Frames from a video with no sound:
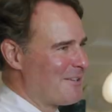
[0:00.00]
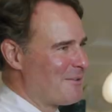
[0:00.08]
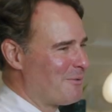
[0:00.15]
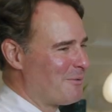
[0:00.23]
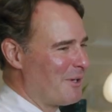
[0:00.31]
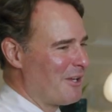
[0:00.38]

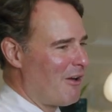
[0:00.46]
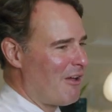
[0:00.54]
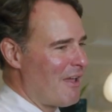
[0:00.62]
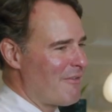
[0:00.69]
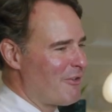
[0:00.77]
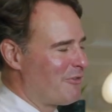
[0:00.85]
we all
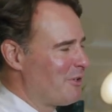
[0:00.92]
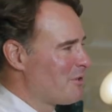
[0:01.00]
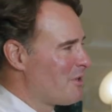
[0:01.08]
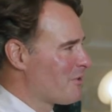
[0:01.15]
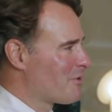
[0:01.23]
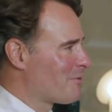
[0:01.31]
have a few
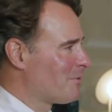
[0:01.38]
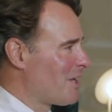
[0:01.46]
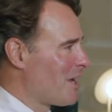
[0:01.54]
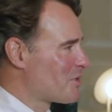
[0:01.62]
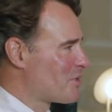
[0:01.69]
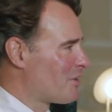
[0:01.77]
of those from
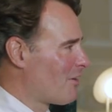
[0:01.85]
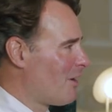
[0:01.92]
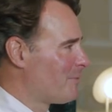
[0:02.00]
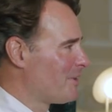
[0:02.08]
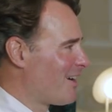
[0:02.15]
last year, I'll be